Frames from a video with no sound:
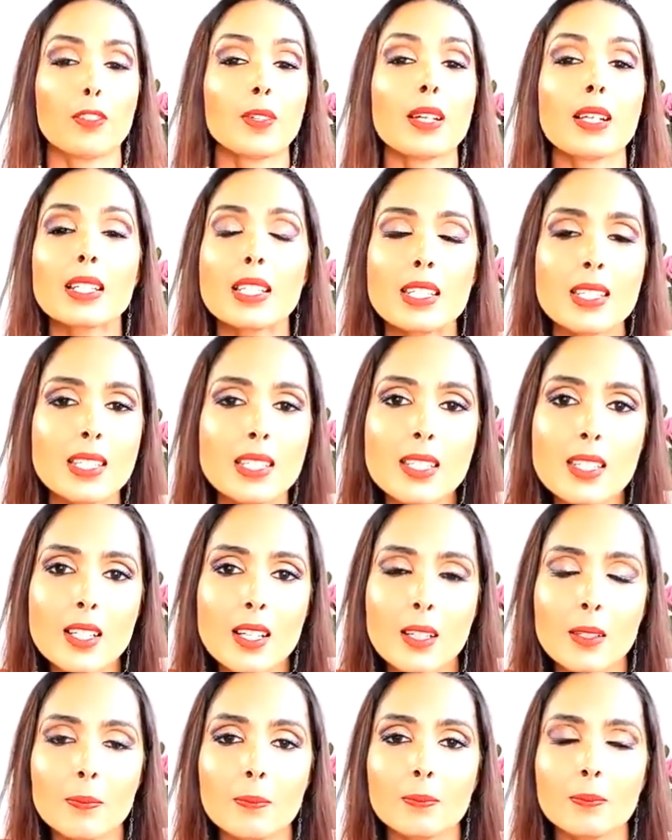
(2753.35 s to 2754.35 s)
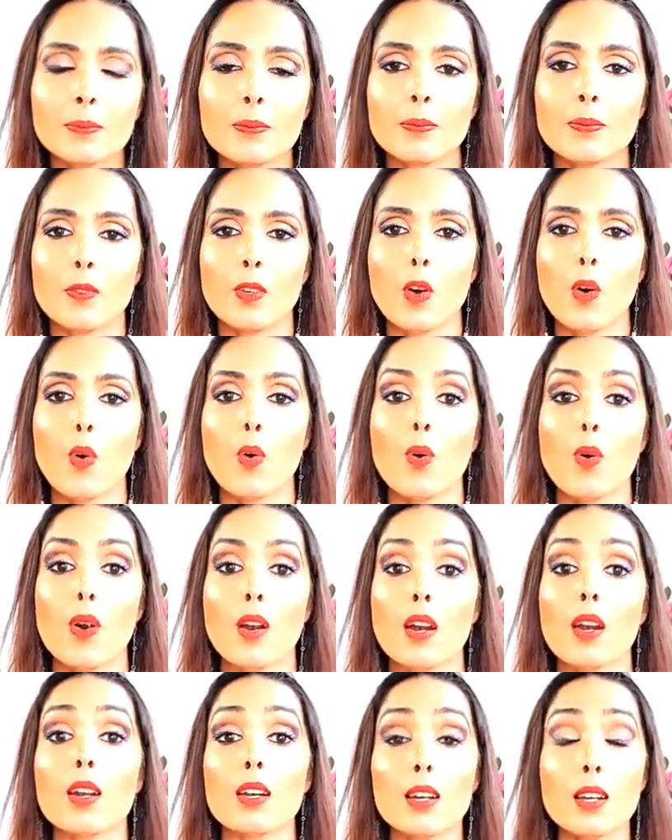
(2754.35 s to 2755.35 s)
criticism,
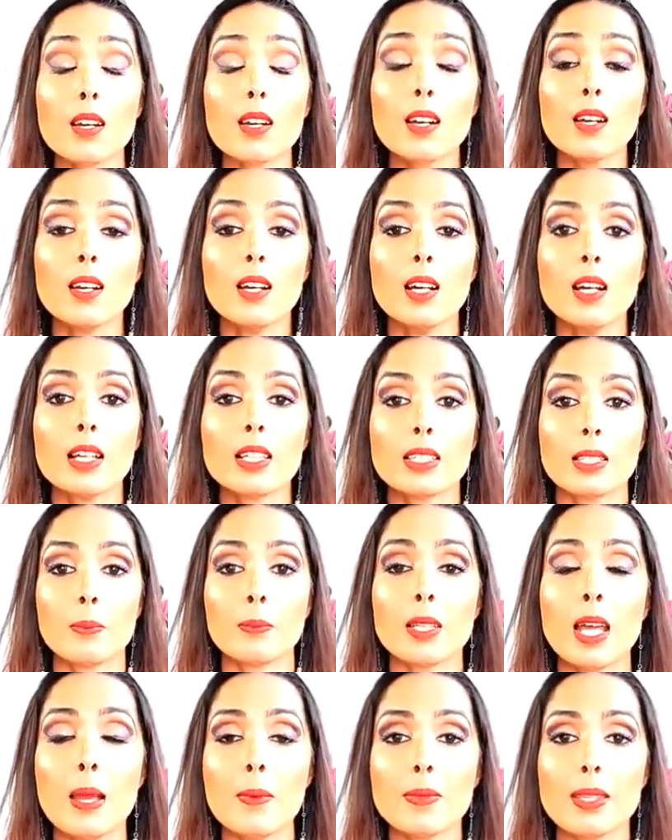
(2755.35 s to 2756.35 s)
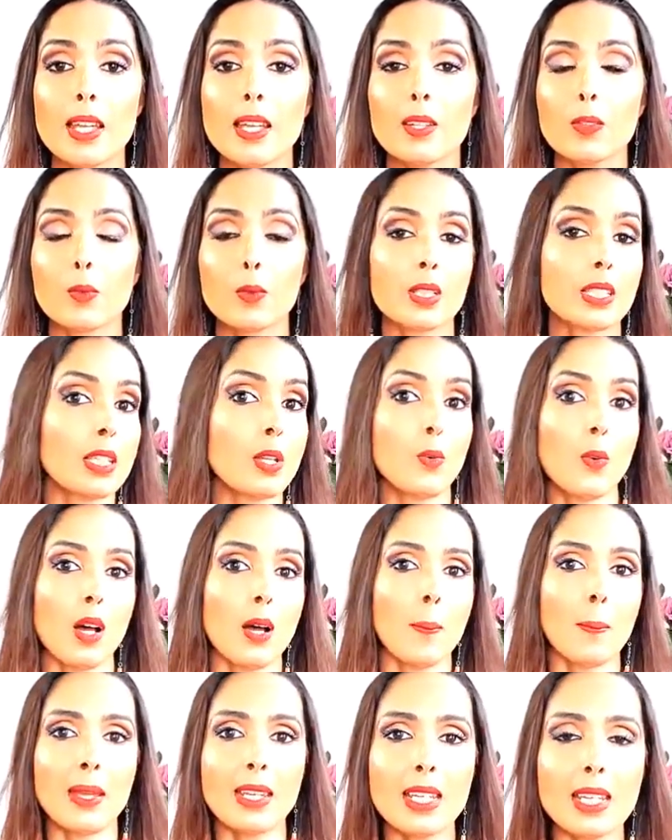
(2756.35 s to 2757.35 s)
or sometimes like really
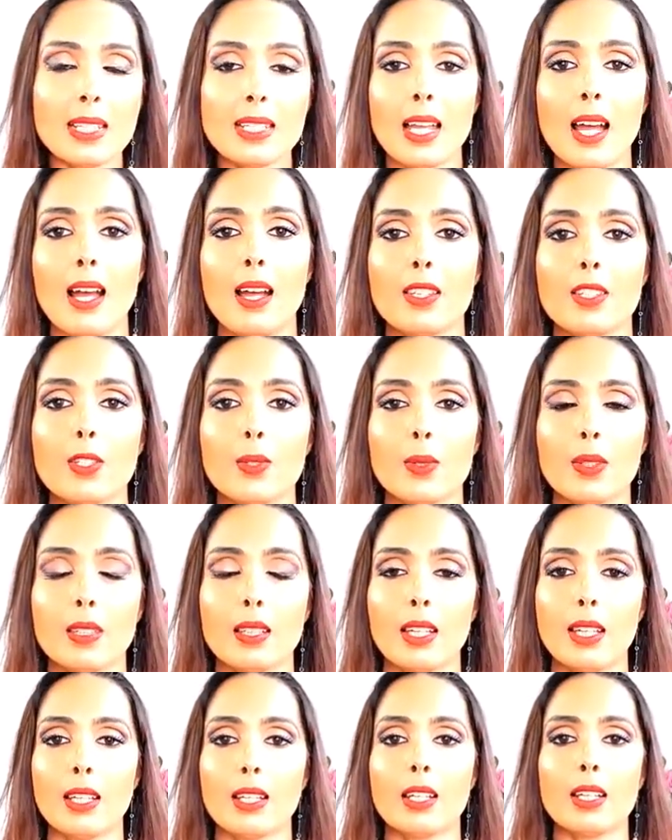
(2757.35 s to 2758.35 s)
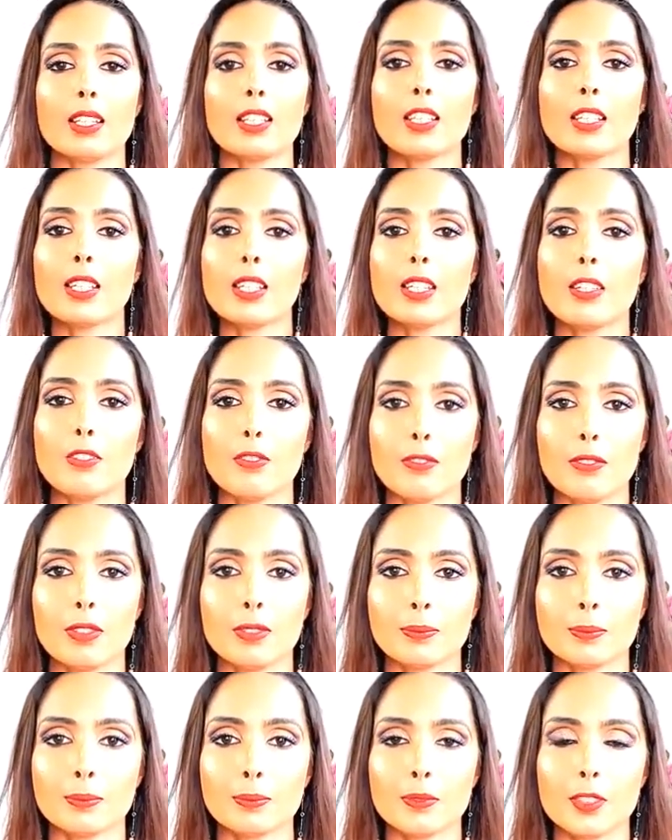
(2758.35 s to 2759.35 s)
well-meaning dads who are like, achieve.
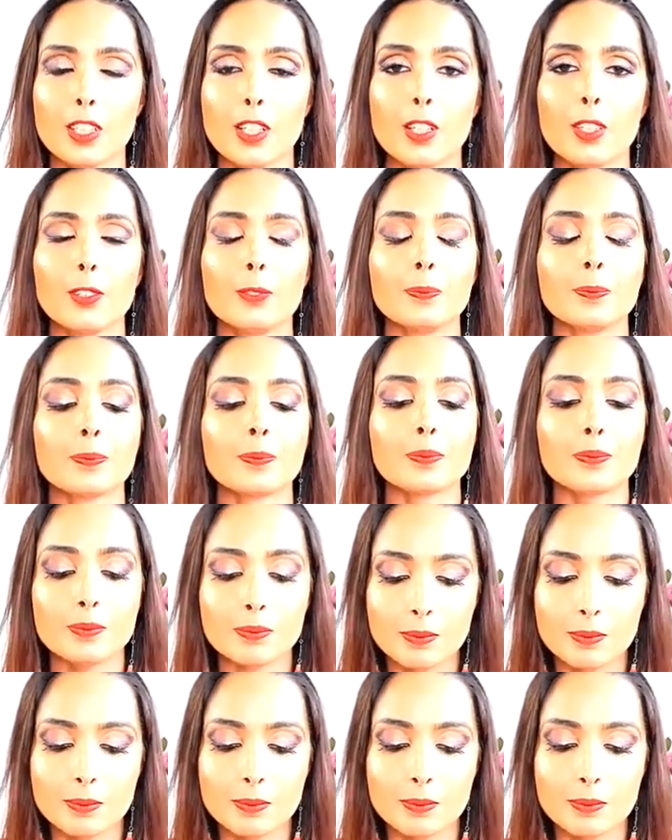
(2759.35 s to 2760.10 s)
So